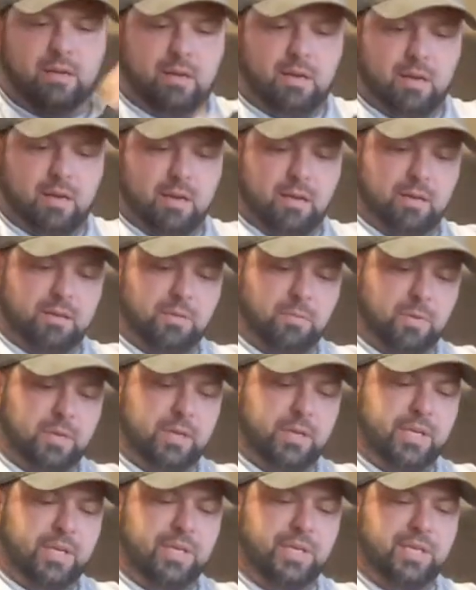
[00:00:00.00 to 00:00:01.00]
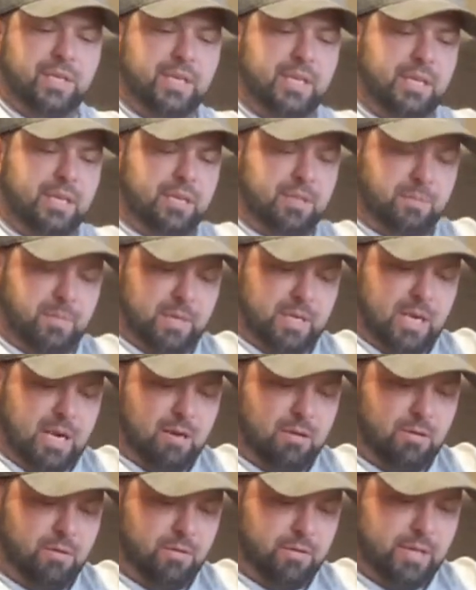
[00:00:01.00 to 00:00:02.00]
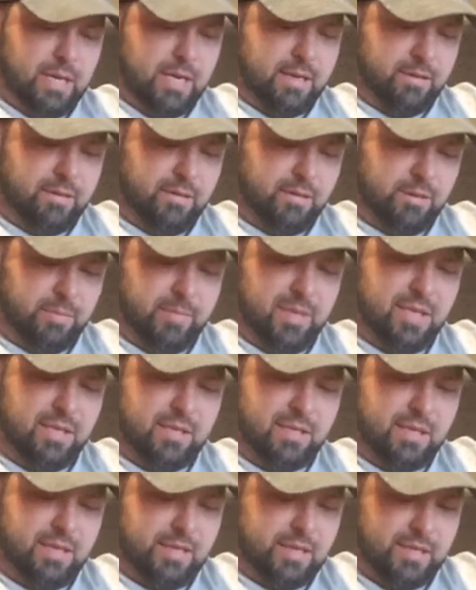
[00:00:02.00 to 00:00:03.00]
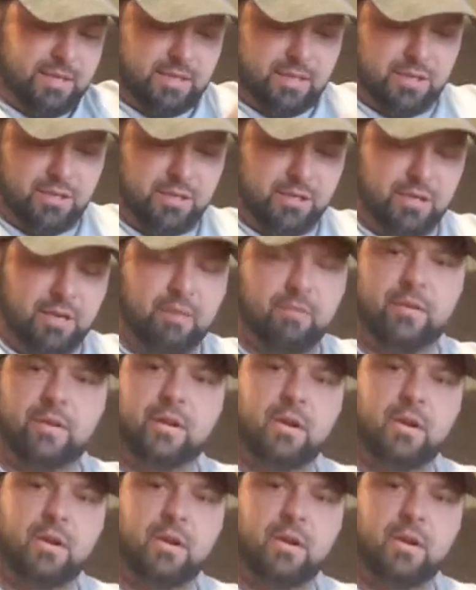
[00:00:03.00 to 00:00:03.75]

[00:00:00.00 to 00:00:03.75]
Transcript: as weird as it is, but I'll hold on to little pieces like this because you never